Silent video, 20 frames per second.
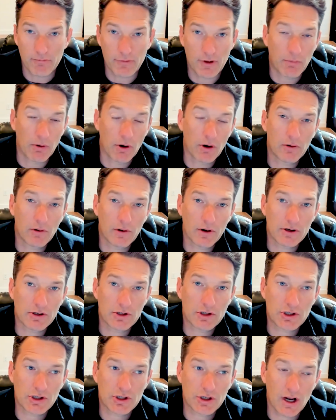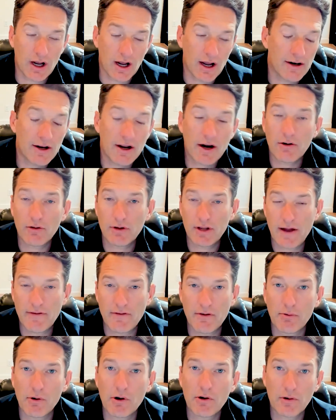The brokerage not only have
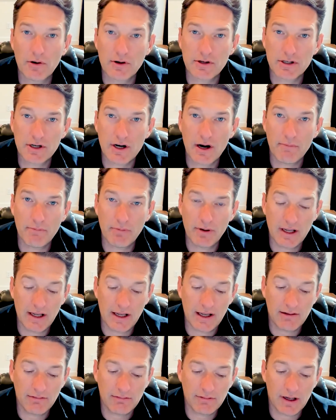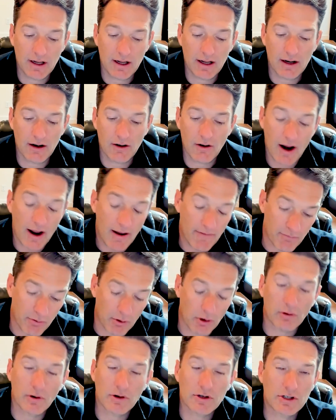a brokerage company or have
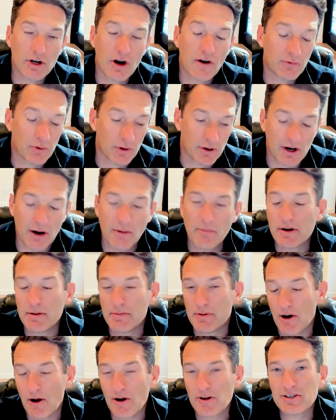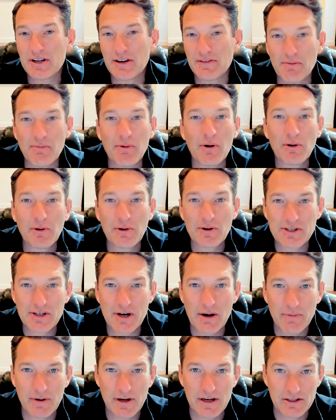brokerage software company, but also have a brokerage
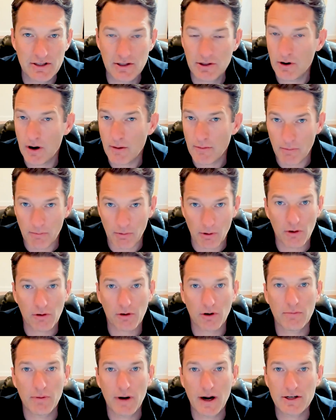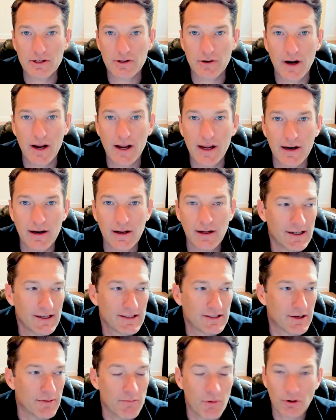company too. I'm a broker by trade.
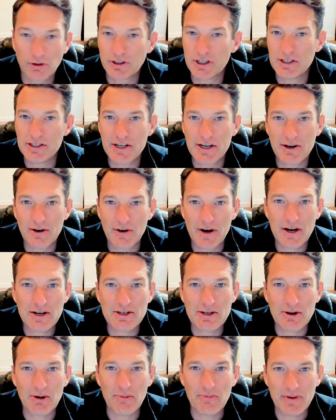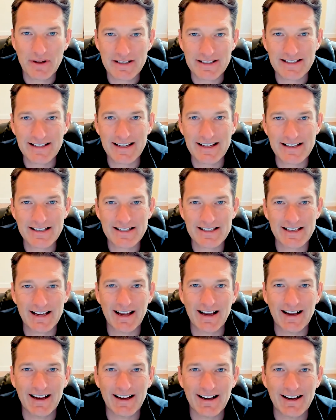It's a multi-generational business,
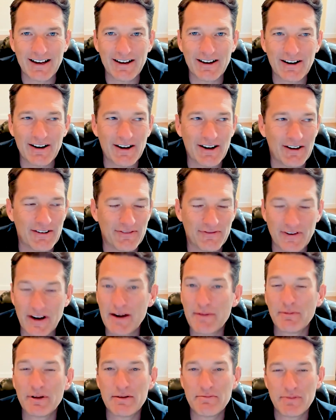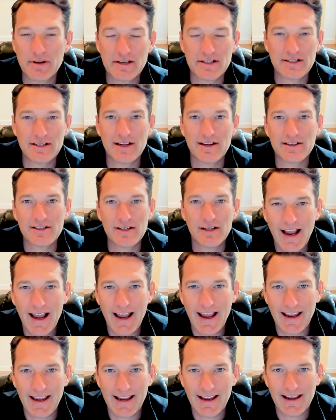a family business,
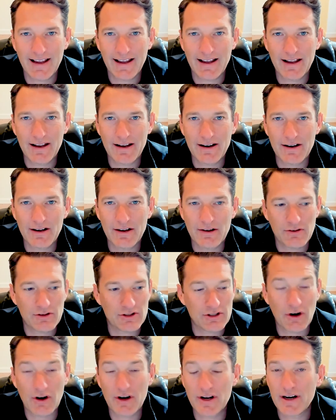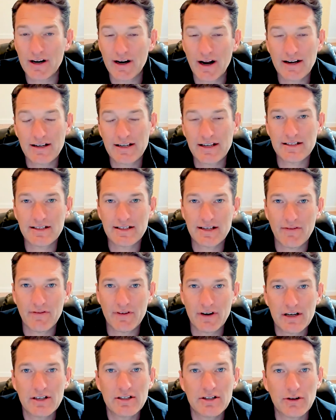and started in
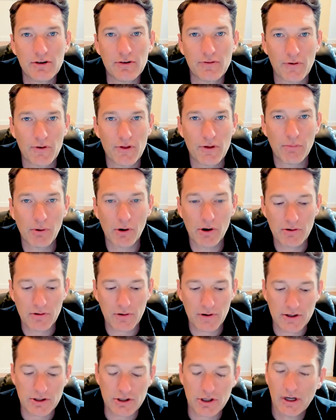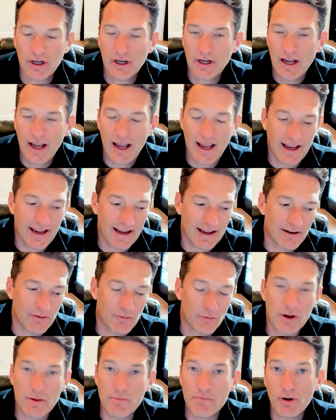1972 for the brokerage.
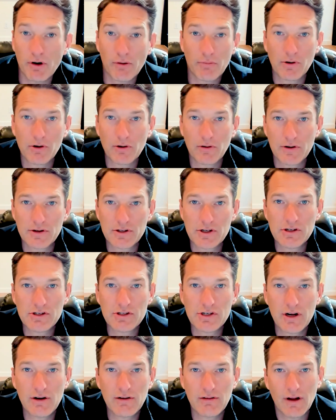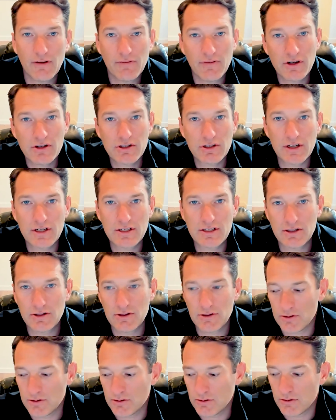And we built Brokerage Engine eventually
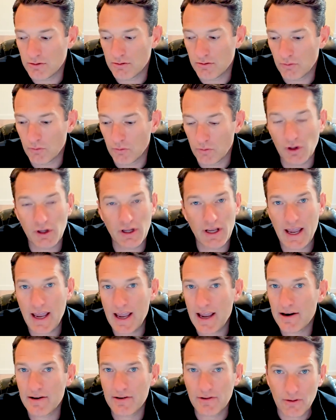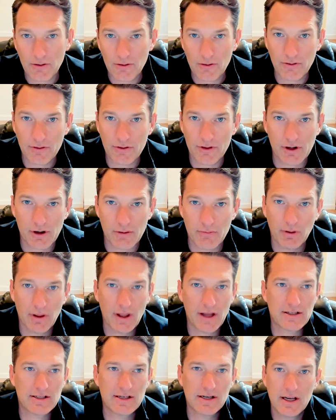to really handle the
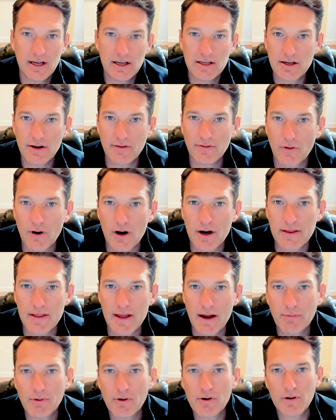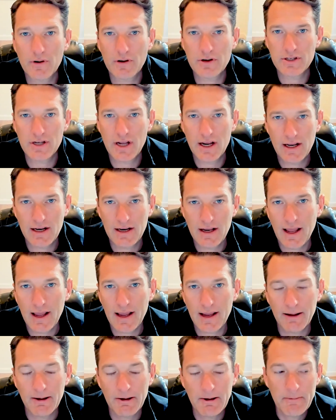complexities of running that brokerage day to
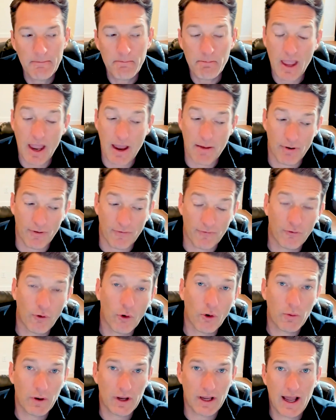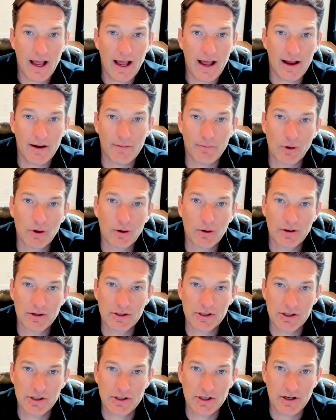day. And before we had
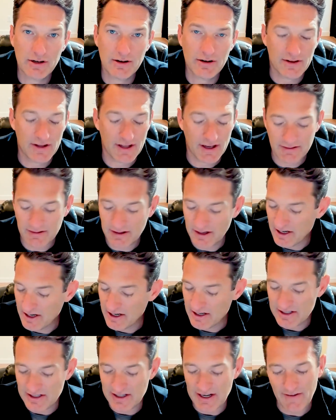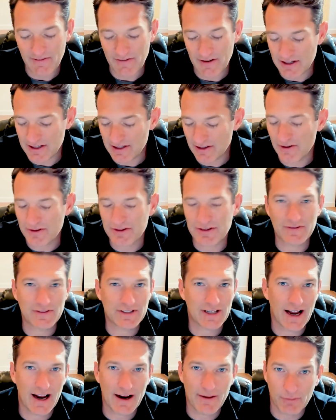Brokerage Engine, that saved us loads of
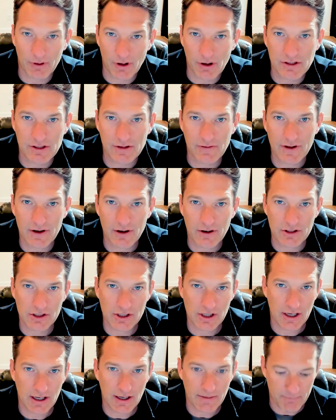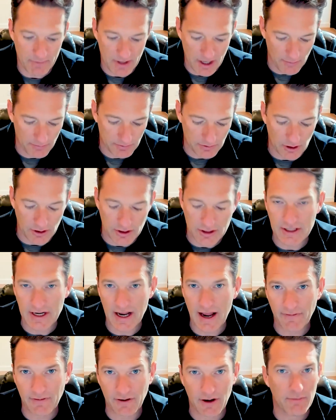time, loads of energy, helped our
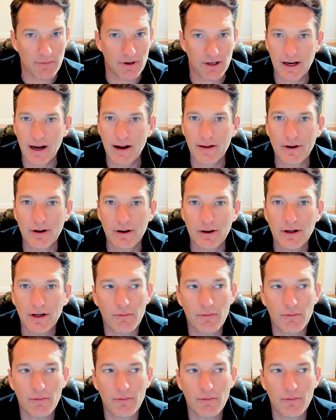staff come together,